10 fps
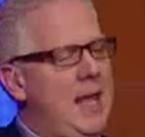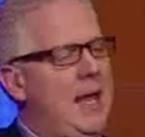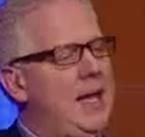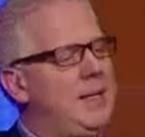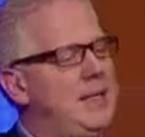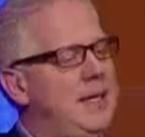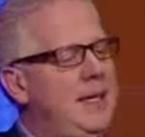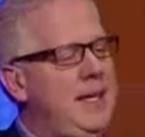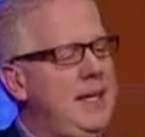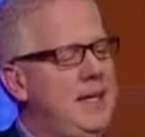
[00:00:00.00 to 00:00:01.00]
and
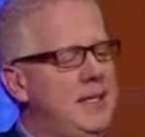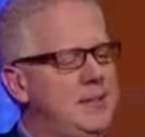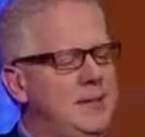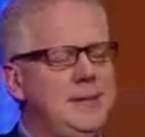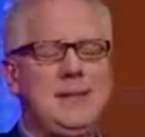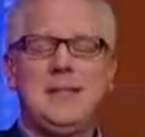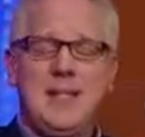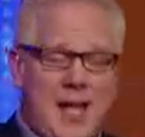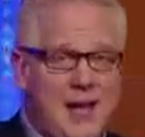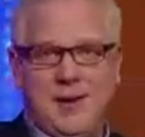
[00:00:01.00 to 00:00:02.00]
he is
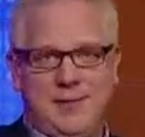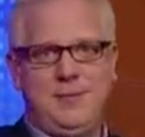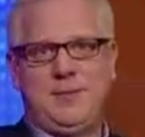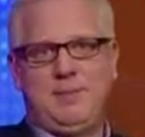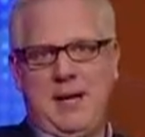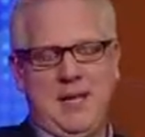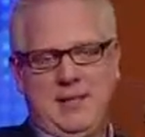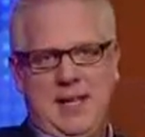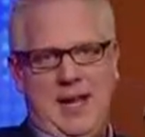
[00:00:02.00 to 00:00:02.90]
loved by the